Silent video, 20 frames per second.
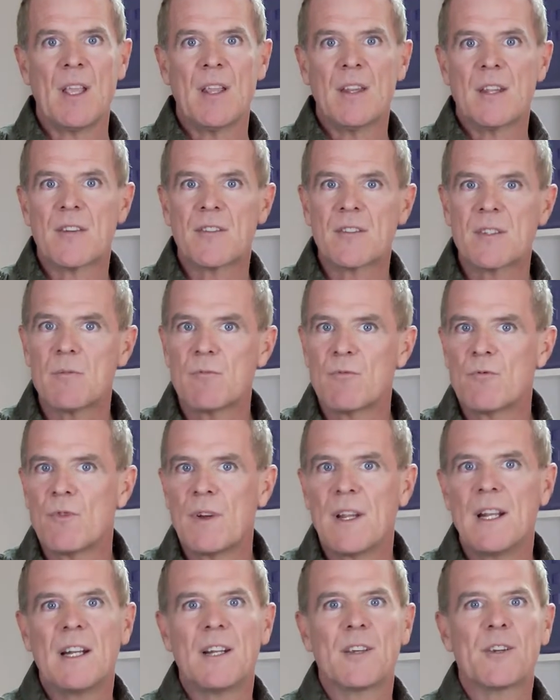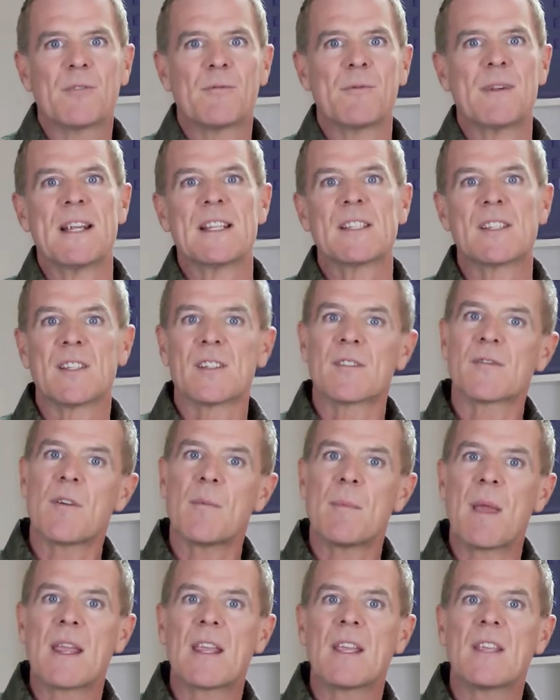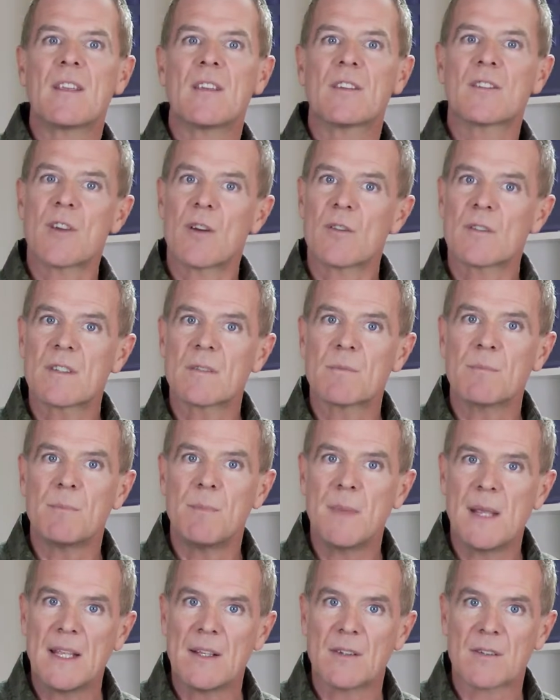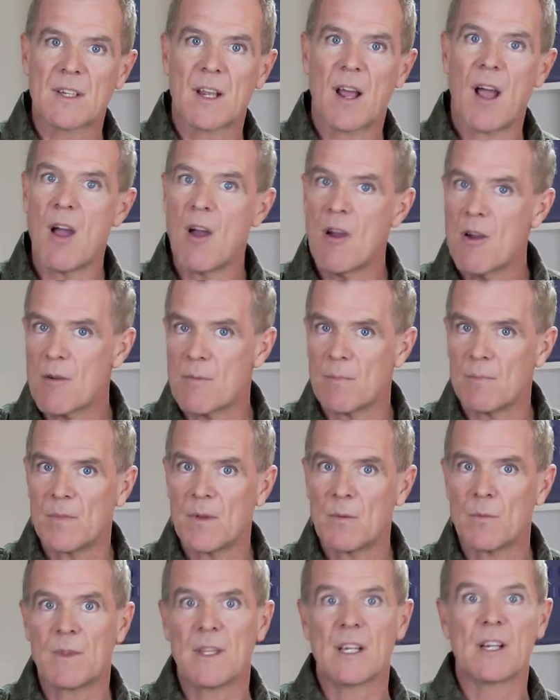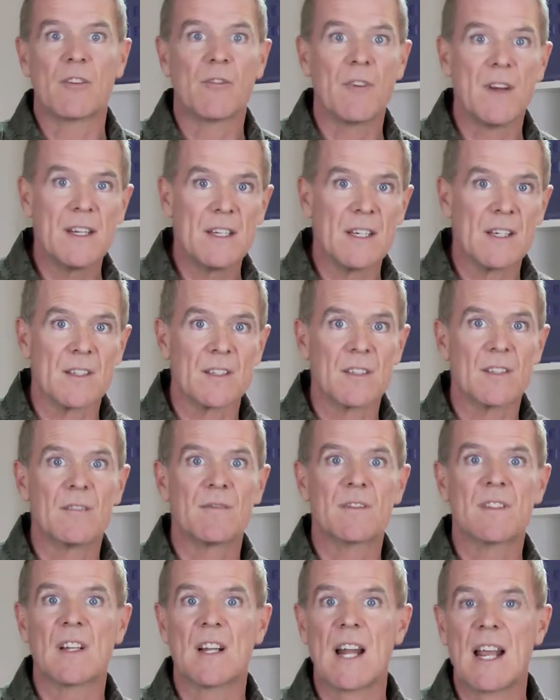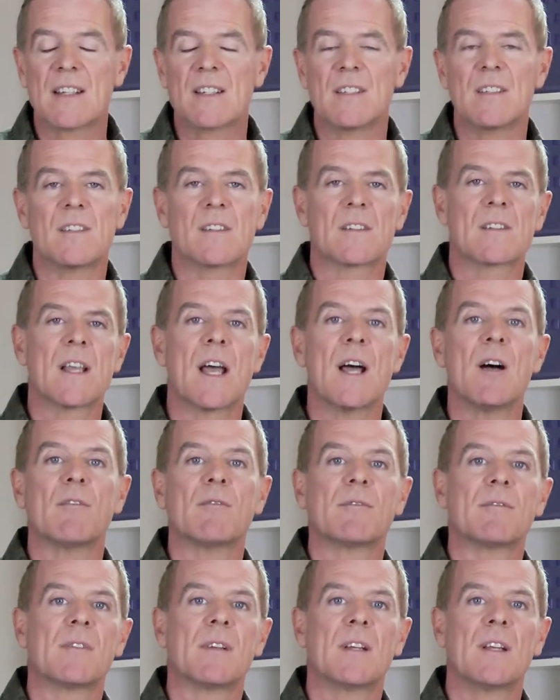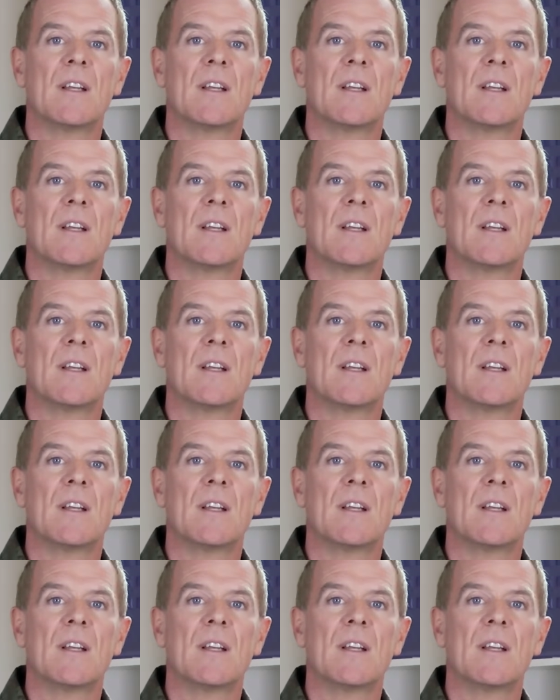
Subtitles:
There are some really good reasons for making your dog's meals at home with ingredients you've selected yourself.